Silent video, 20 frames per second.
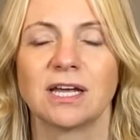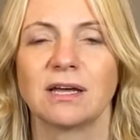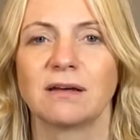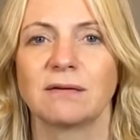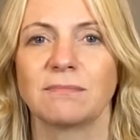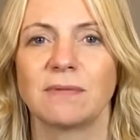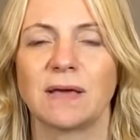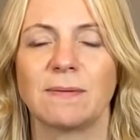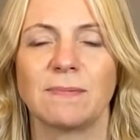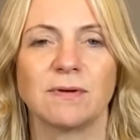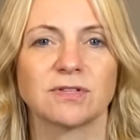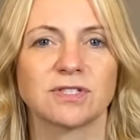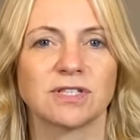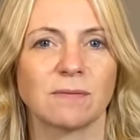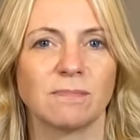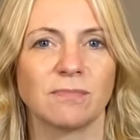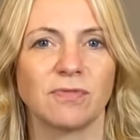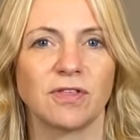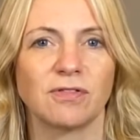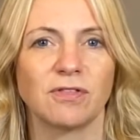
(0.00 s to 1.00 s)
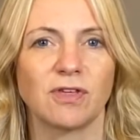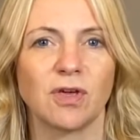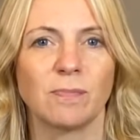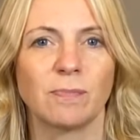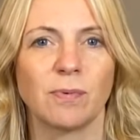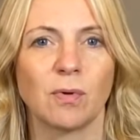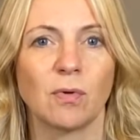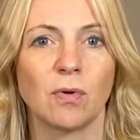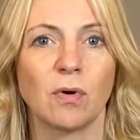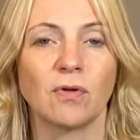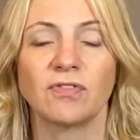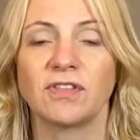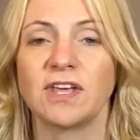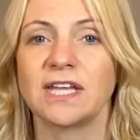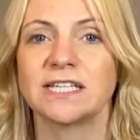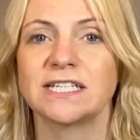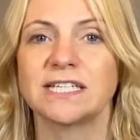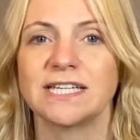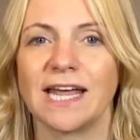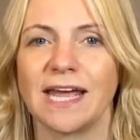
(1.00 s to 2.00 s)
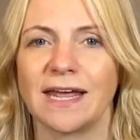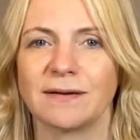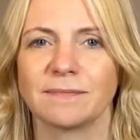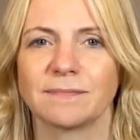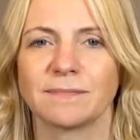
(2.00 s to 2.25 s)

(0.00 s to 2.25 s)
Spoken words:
maybe it's something that you bought on the internet.